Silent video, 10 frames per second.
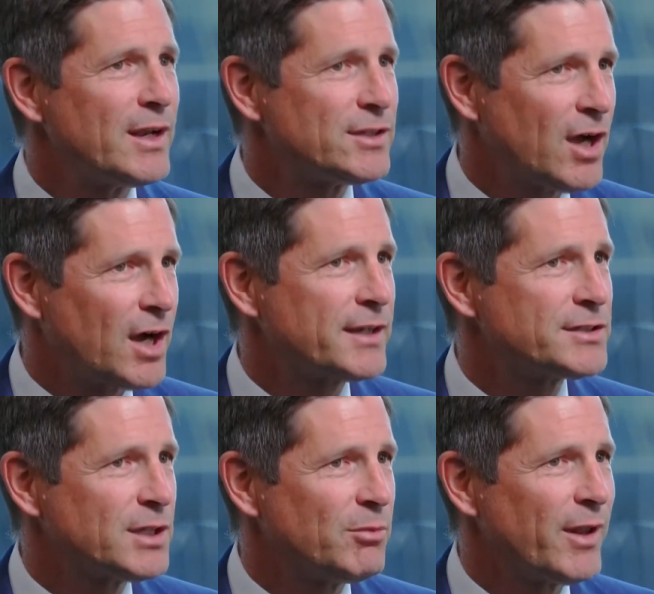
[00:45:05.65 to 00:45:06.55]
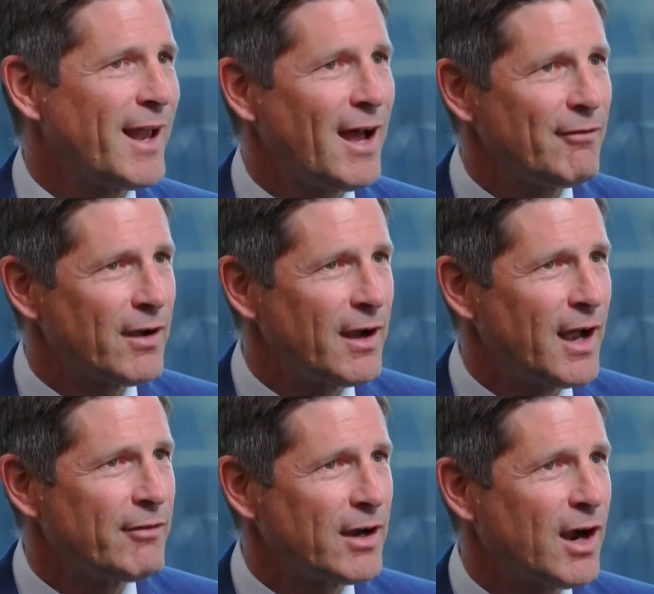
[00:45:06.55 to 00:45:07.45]
to talk to someone and have
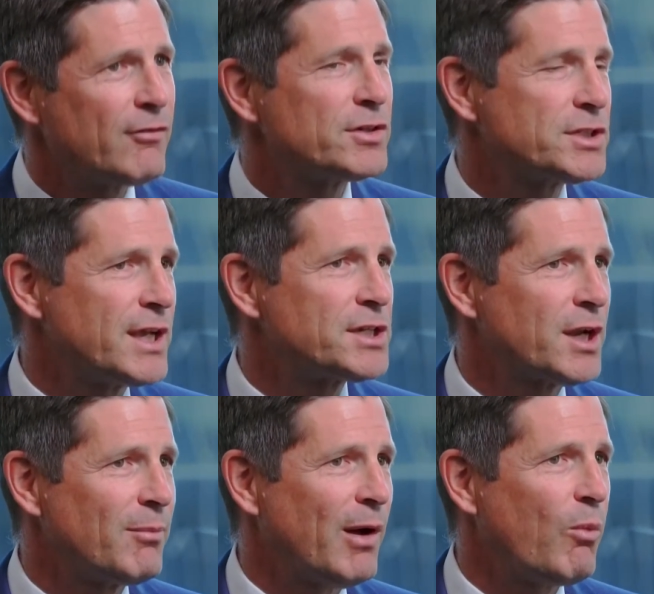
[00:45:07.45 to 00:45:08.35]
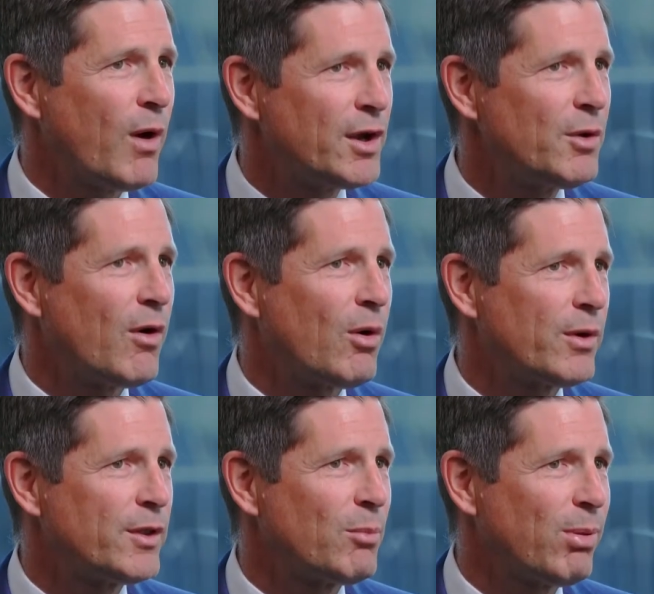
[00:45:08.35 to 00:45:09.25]
a conversation about where you are
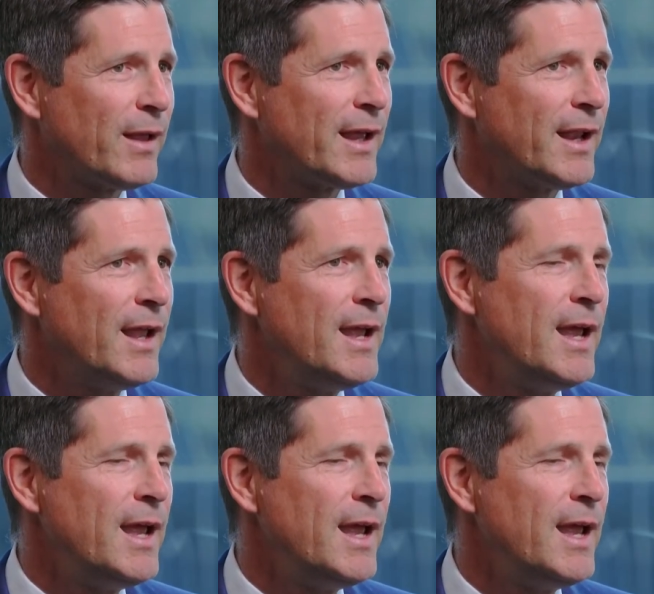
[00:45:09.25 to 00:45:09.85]
with your plan